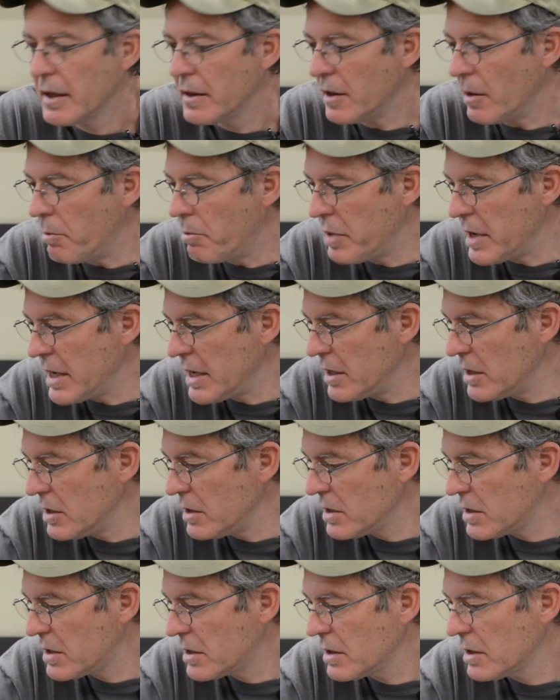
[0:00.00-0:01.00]
The
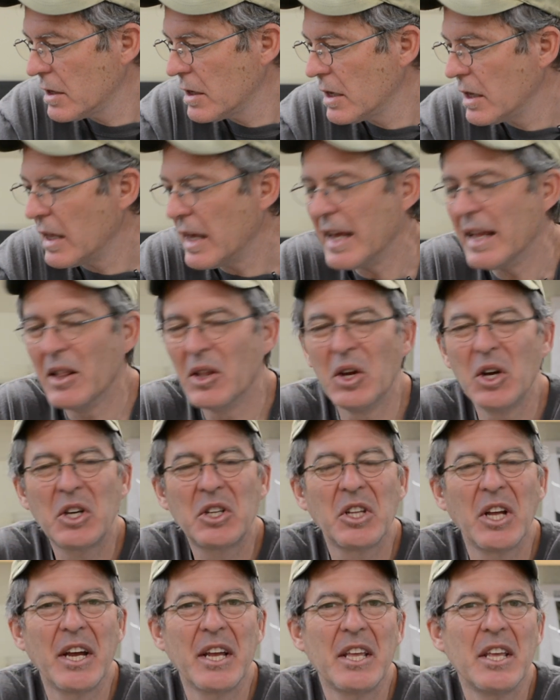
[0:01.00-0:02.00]
beans, it
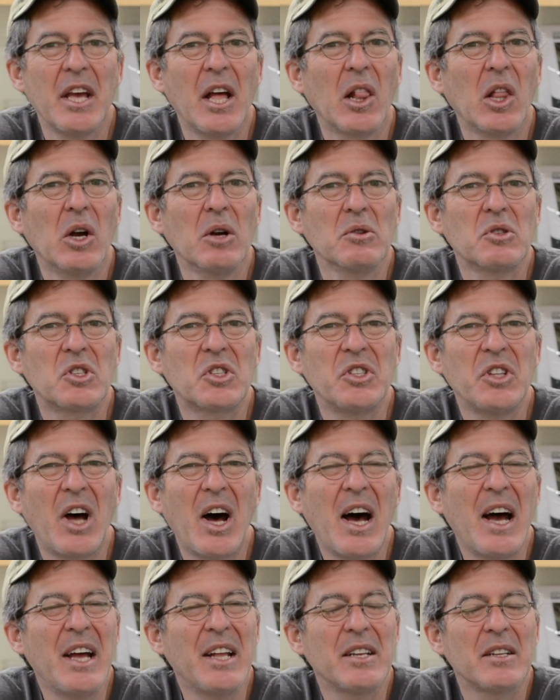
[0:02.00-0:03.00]
looked like yellow
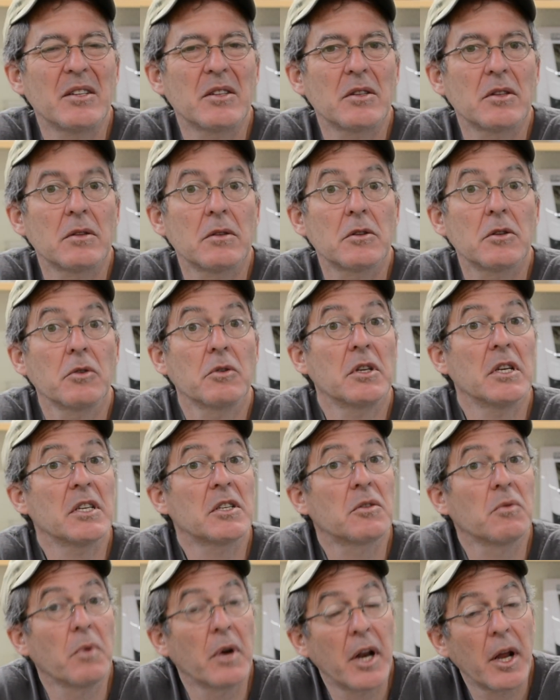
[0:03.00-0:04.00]
snot. So
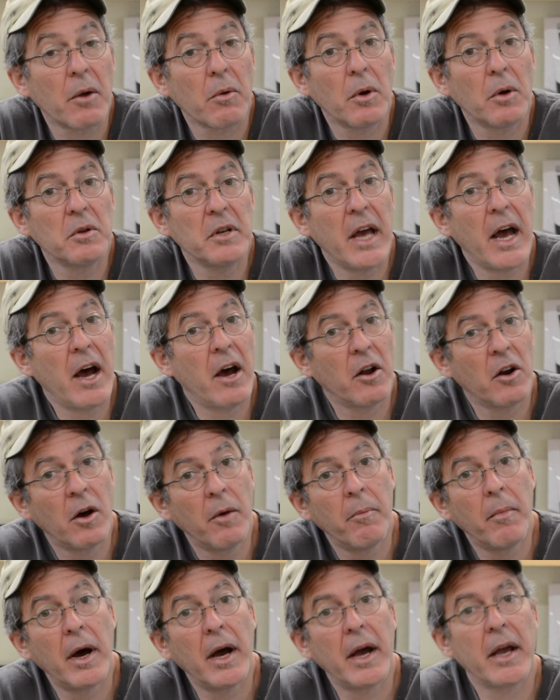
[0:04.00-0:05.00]
guess what I wrote down
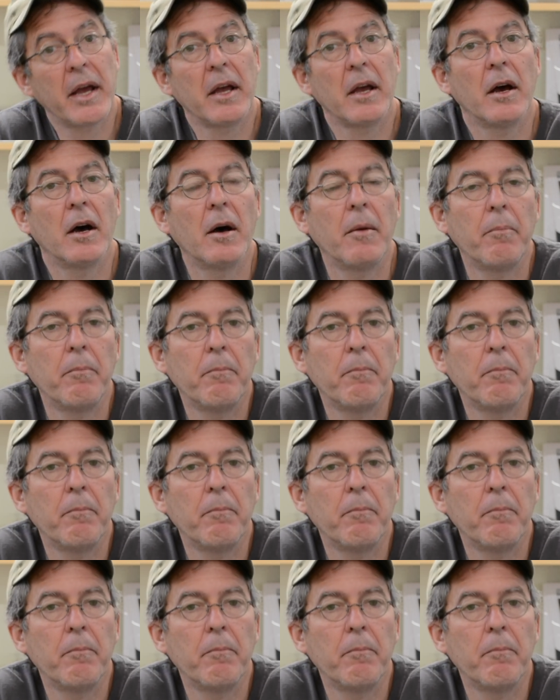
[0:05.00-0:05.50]
on my